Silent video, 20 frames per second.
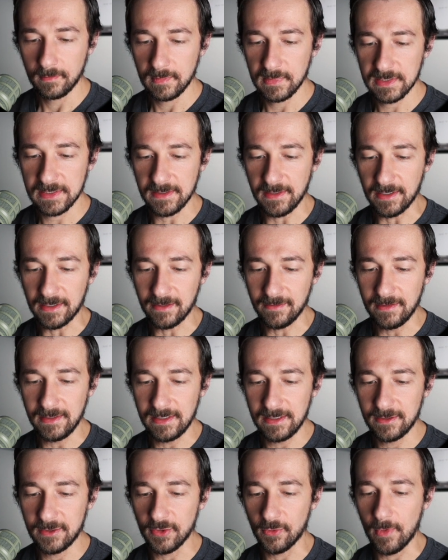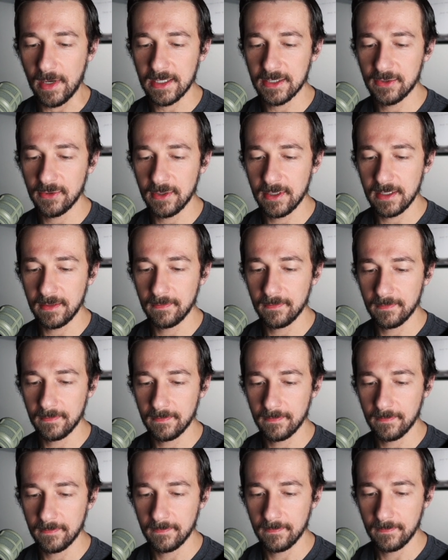Select the directory.
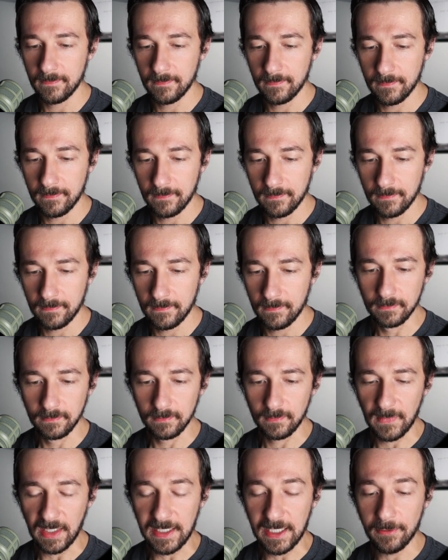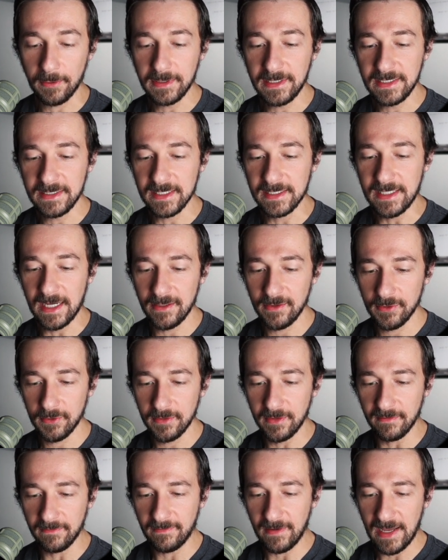And now we need to
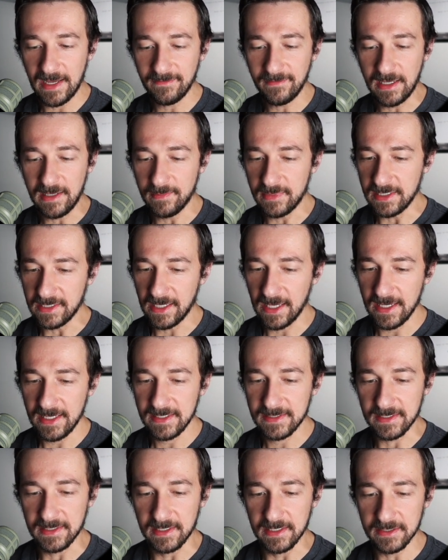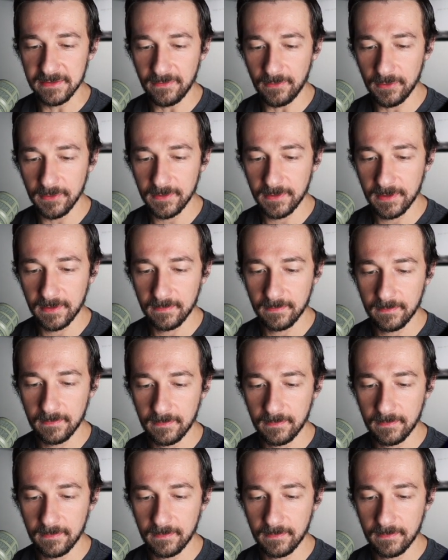download the five APKs in this folder.